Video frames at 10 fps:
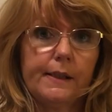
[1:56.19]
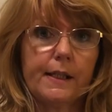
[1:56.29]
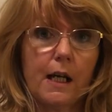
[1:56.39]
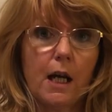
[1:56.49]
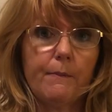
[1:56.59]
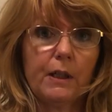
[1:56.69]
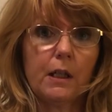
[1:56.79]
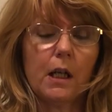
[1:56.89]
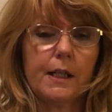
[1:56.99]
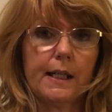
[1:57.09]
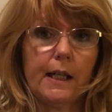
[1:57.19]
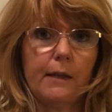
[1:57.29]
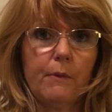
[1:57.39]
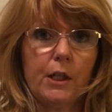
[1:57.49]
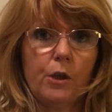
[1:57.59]
the diamond cut
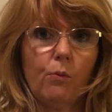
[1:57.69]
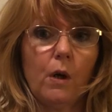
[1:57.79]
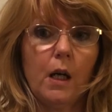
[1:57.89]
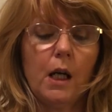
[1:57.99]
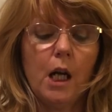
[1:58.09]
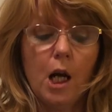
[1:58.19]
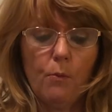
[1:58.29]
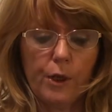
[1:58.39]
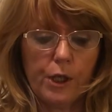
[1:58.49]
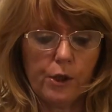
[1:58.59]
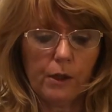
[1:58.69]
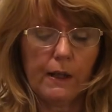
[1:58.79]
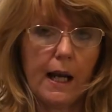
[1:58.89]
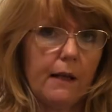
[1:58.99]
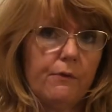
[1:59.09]
aluminium wire, but you don't
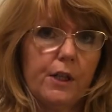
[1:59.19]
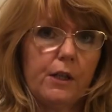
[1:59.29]
have to.